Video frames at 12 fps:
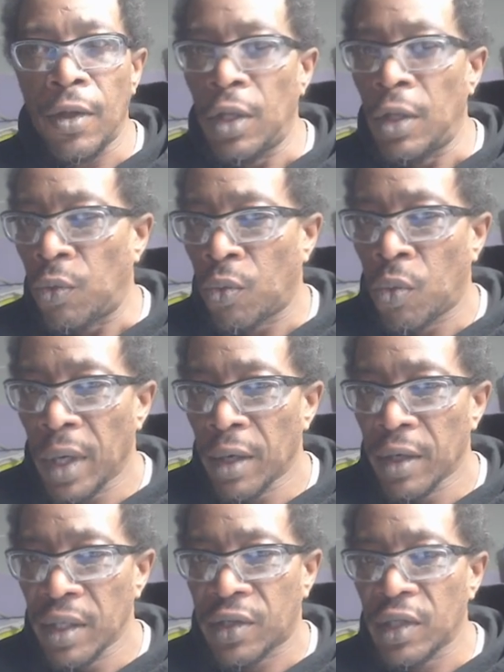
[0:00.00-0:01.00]
where
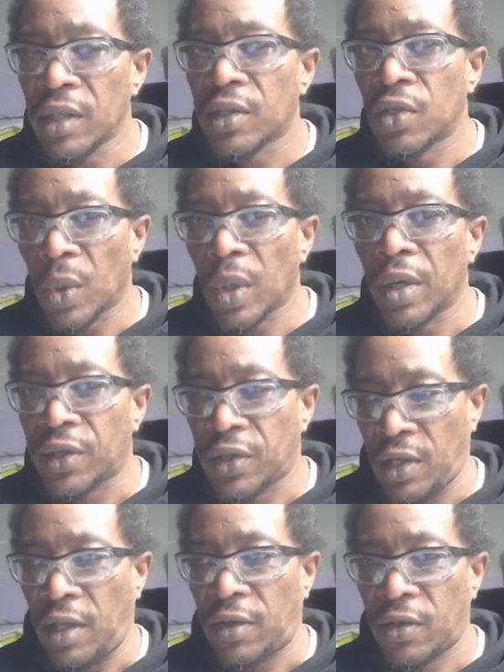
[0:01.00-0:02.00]
it sits is where it
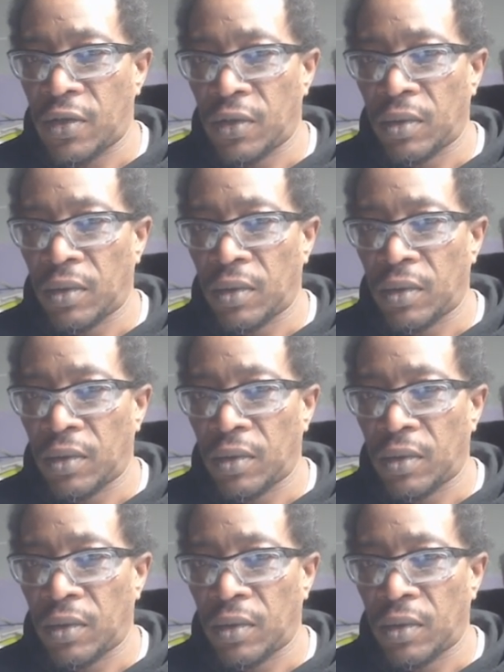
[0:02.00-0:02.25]
sits.